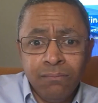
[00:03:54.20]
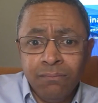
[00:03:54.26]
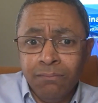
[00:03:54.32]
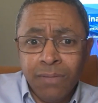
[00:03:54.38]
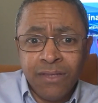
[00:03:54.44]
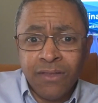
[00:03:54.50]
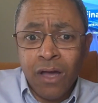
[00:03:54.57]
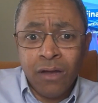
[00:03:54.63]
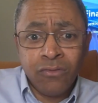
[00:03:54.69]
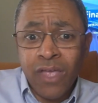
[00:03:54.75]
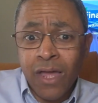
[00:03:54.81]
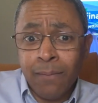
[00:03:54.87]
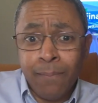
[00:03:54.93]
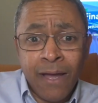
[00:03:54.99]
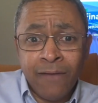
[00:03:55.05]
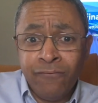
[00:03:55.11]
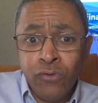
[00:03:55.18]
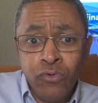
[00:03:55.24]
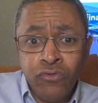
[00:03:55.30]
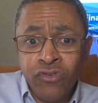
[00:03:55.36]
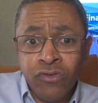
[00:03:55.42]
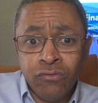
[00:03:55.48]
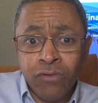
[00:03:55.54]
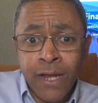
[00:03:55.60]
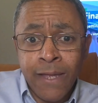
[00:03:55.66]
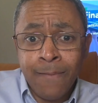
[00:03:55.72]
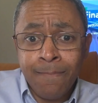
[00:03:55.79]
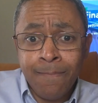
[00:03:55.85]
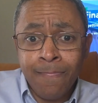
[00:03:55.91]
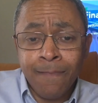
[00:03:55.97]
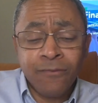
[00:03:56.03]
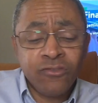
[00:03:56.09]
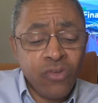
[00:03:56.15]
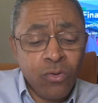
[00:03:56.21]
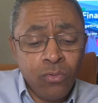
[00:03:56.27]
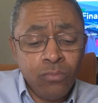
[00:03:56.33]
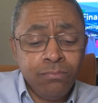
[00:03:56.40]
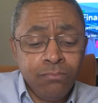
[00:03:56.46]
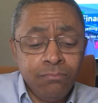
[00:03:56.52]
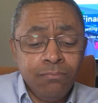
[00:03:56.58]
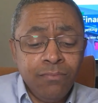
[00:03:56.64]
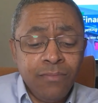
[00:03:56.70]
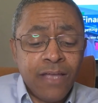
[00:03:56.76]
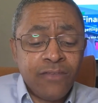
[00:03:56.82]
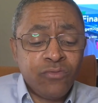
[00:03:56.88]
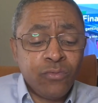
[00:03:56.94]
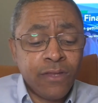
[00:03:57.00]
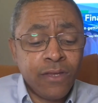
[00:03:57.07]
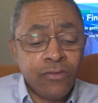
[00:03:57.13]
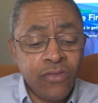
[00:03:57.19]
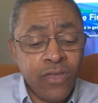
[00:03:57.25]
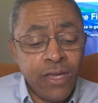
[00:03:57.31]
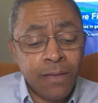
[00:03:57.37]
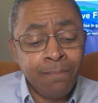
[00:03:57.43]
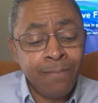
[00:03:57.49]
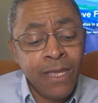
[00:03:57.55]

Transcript: McDonald's got to buy food too, right? So that's what they're seeing.